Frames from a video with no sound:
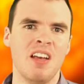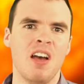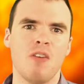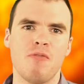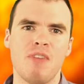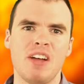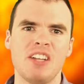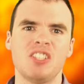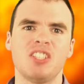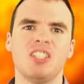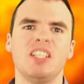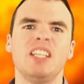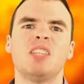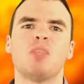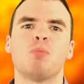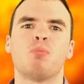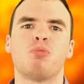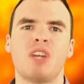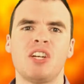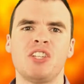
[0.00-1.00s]
Eventually,
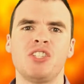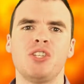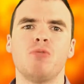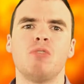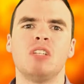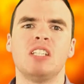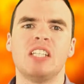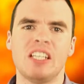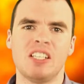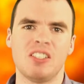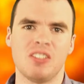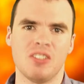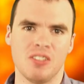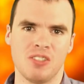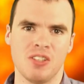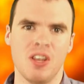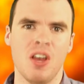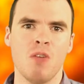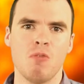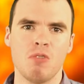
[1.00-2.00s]
the pressure
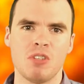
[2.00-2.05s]
releases,